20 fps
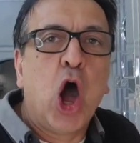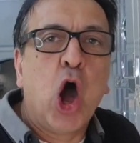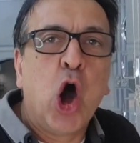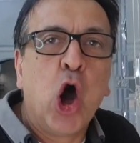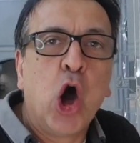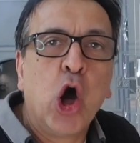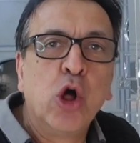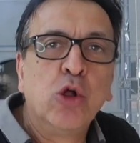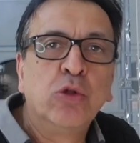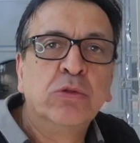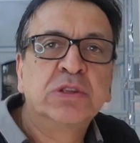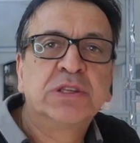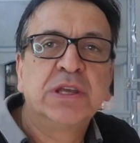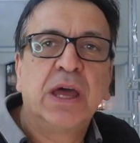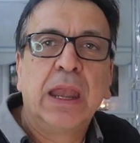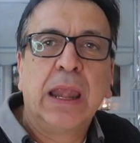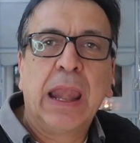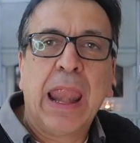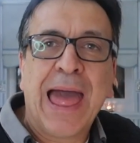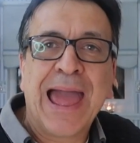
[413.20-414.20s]
Auld
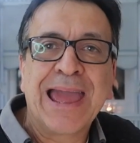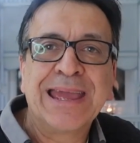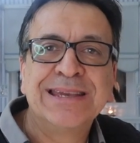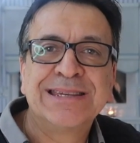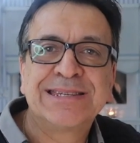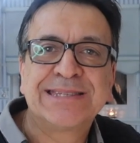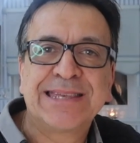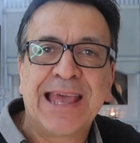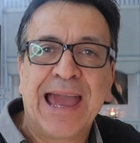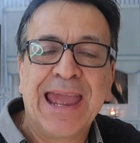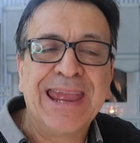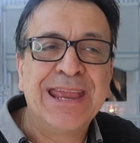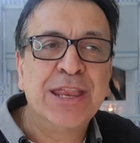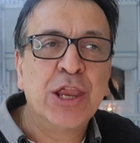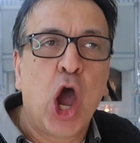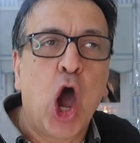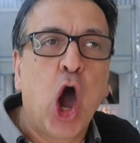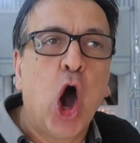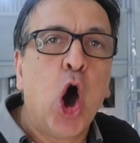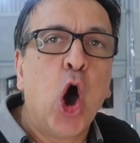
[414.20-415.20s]
Lang
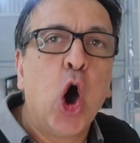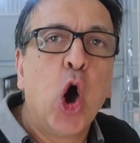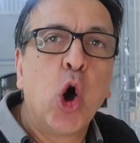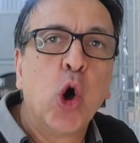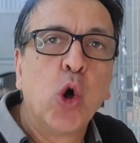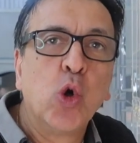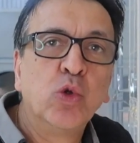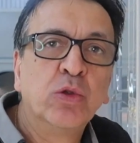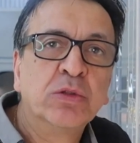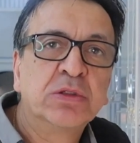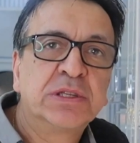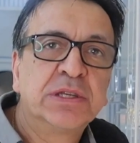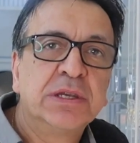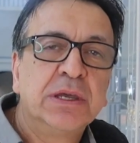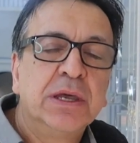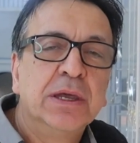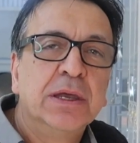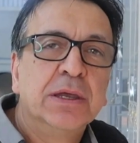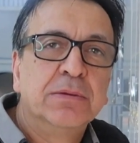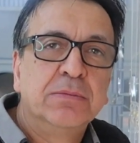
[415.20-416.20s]
Syne. Auld
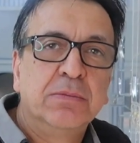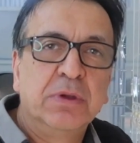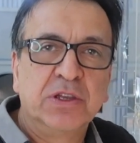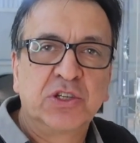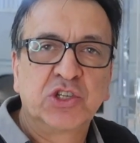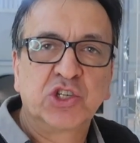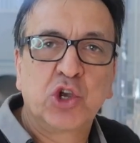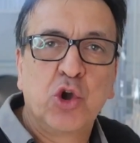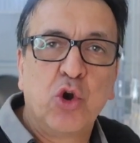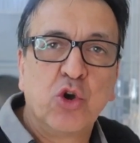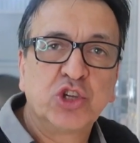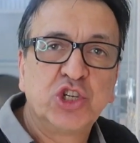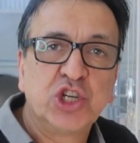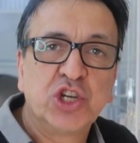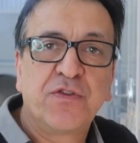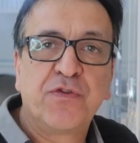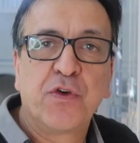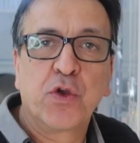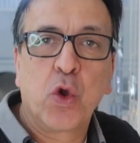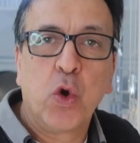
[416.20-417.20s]
is
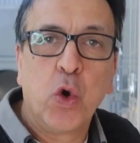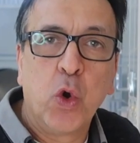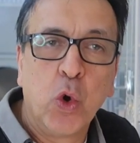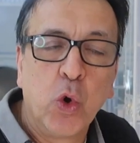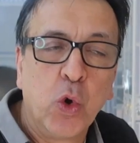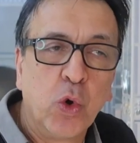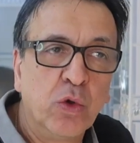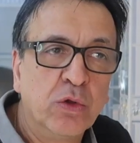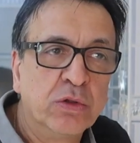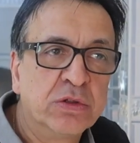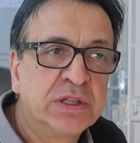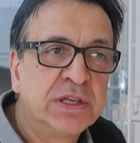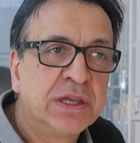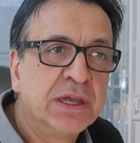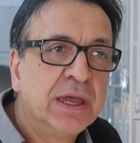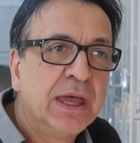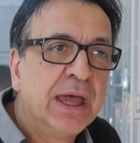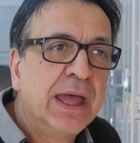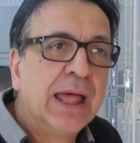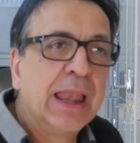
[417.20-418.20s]
Scottish for old,
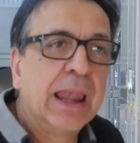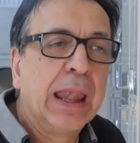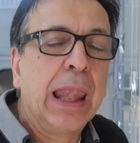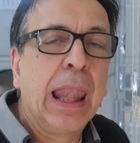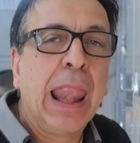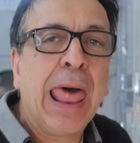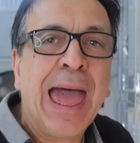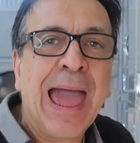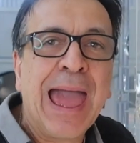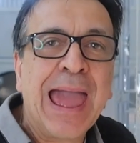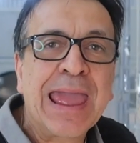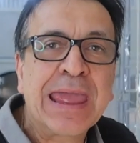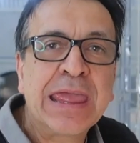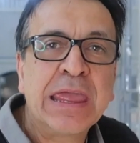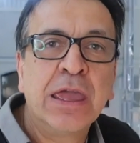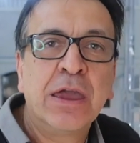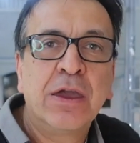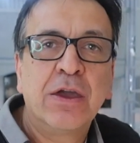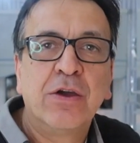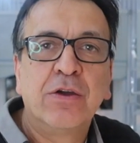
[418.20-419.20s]

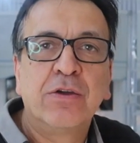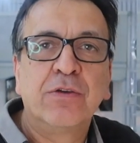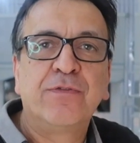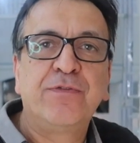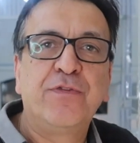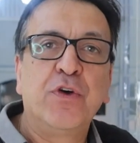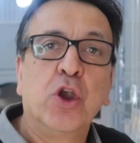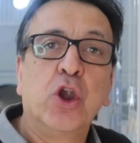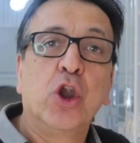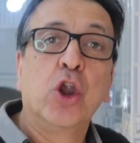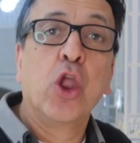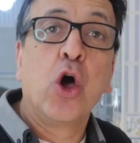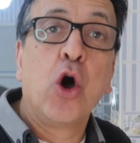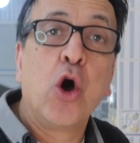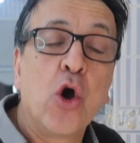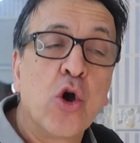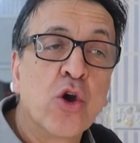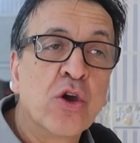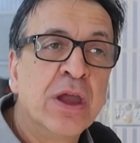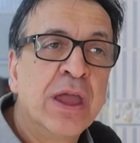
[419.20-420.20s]
lang for
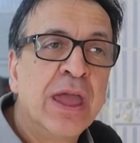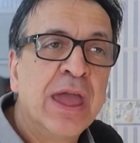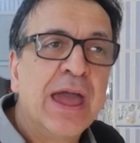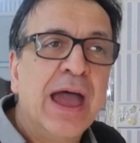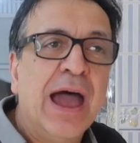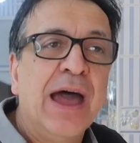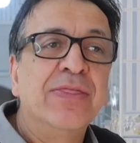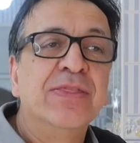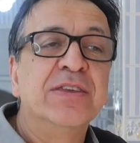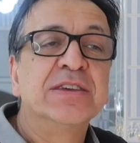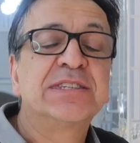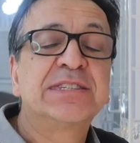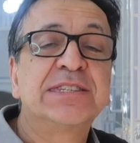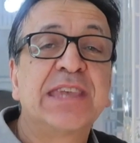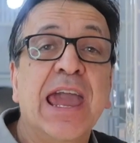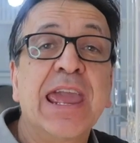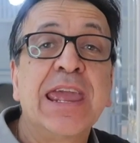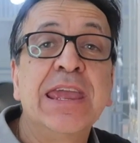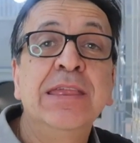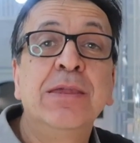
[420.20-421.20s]
long, and the
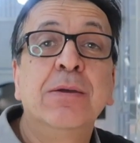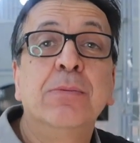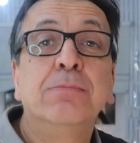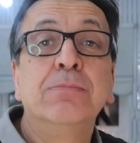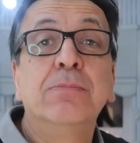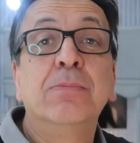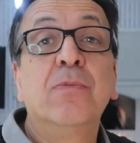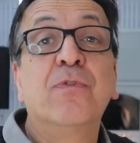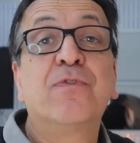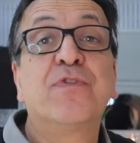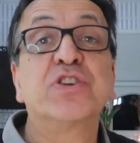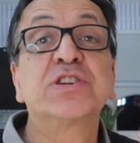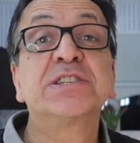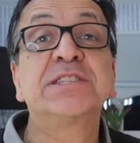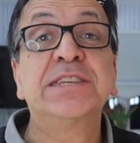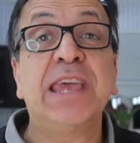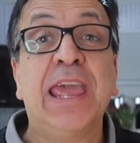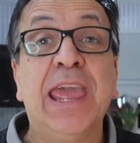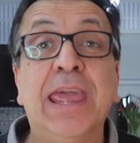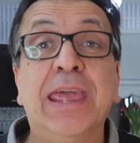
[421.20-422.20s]
sign for
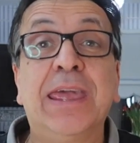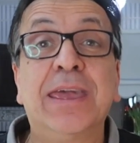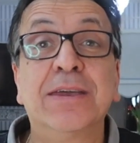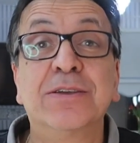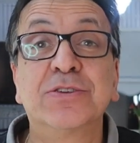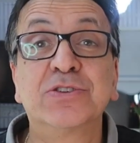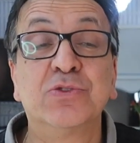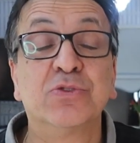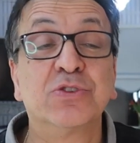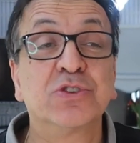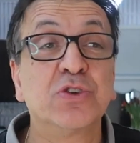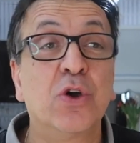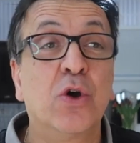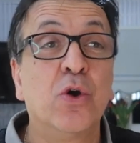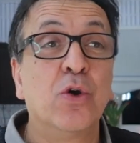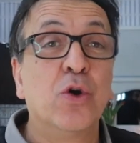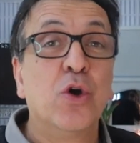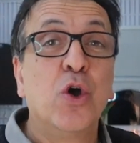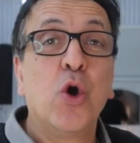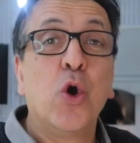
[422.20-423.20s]
sake, so it's
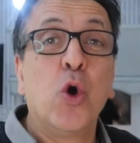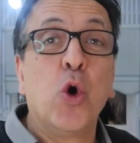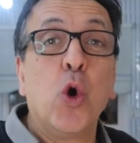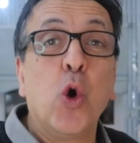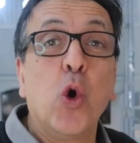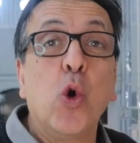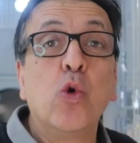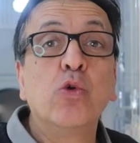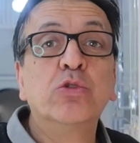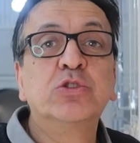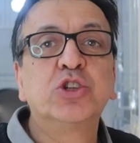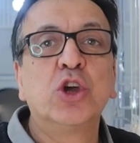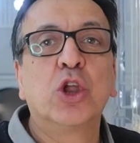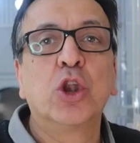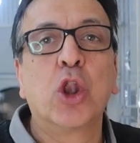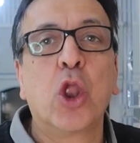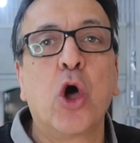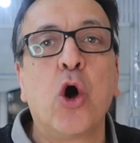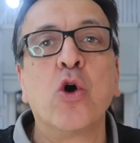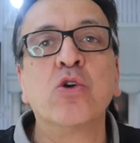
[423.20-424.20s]
old
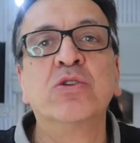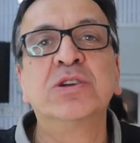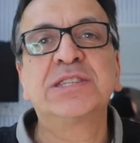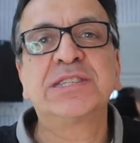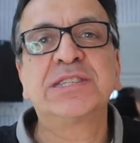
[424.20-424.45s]
long